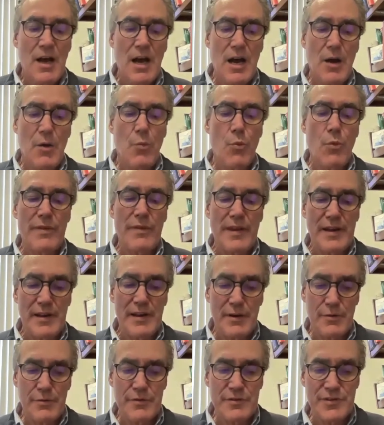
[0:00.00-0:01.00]
uh, when they
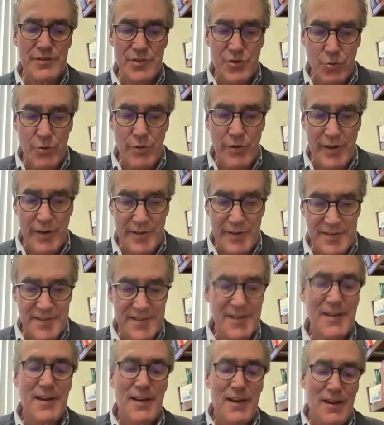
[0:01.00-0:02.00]
hear the
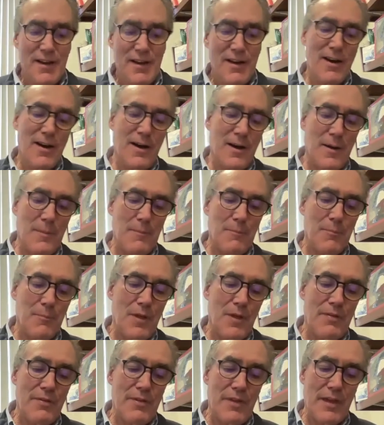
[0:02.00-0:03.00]
stories,
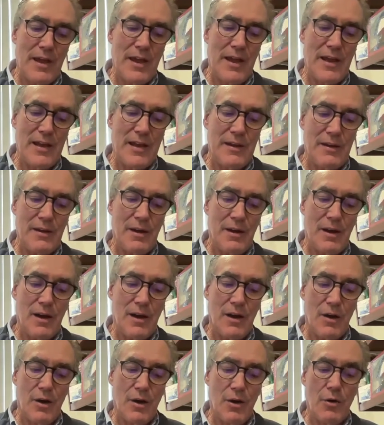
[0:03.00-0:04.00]
um, they
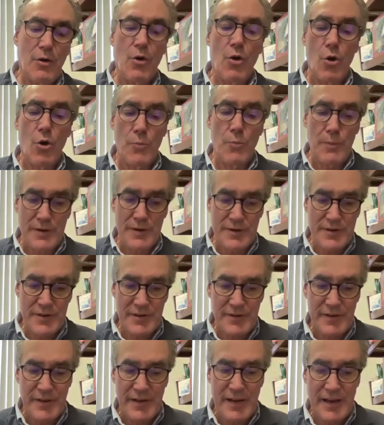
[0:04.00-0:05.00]
are open
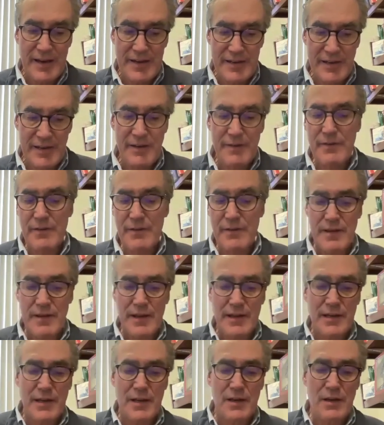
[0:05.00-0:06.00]
to the idea that
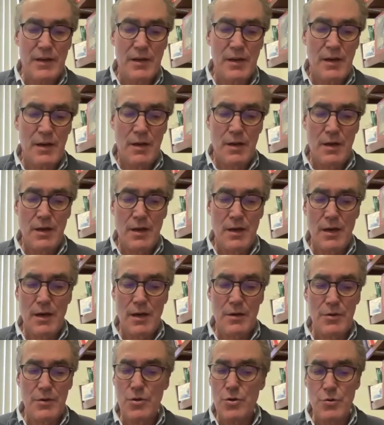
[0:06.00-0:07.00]
they can
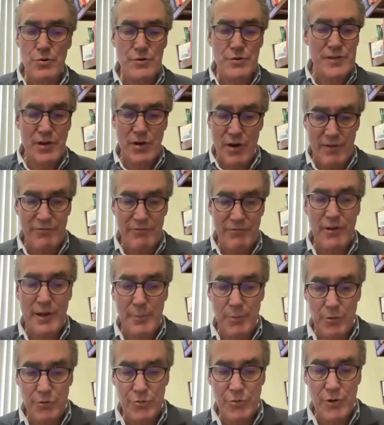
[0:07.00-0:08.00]
uh, use an off
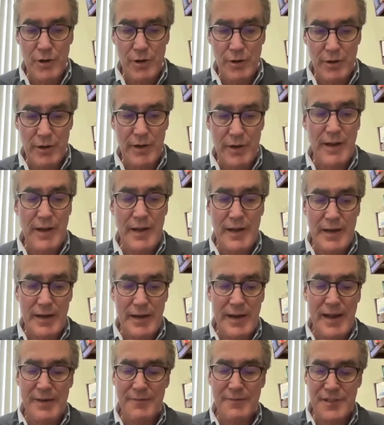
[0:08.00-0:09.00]
label drug
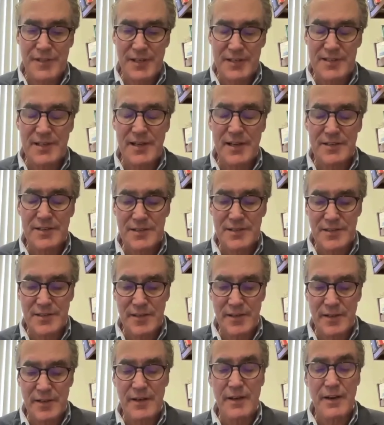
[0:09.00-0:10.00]
and have success
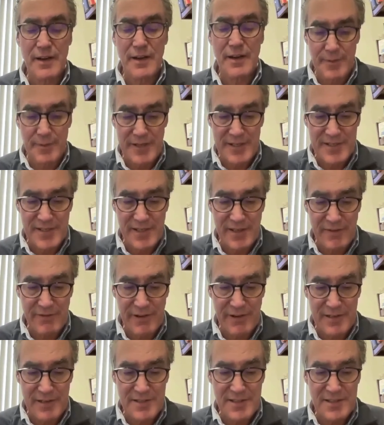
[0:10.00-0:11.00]
in ME
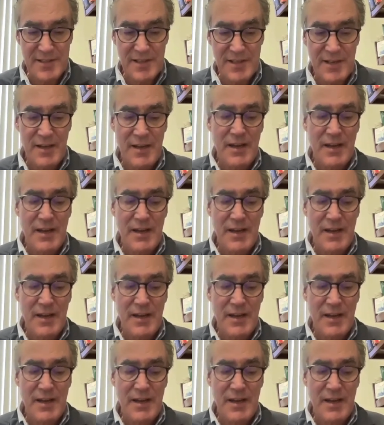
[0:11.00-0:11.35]
CFS.